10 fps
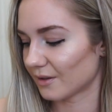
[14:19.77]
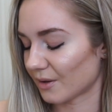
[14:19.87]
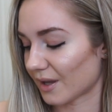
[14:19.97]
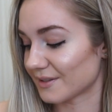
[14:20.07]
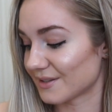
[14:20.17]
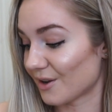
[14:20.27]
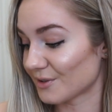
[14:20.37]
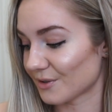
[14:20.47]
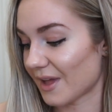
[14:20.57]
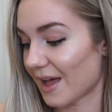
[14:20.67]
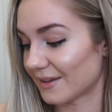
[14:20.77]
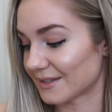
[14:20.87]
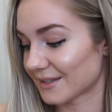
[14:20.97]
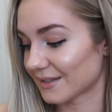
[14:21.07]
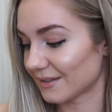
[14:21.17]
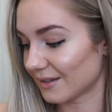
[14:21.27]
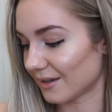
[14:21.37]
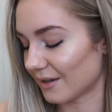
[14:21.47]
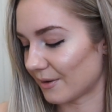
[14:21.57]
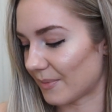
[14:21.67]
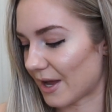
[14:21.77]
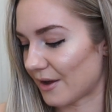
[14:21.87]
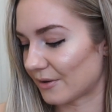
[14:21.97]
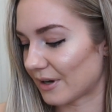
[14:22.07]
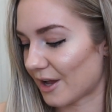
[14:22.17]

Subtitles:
Okay, so you also asked about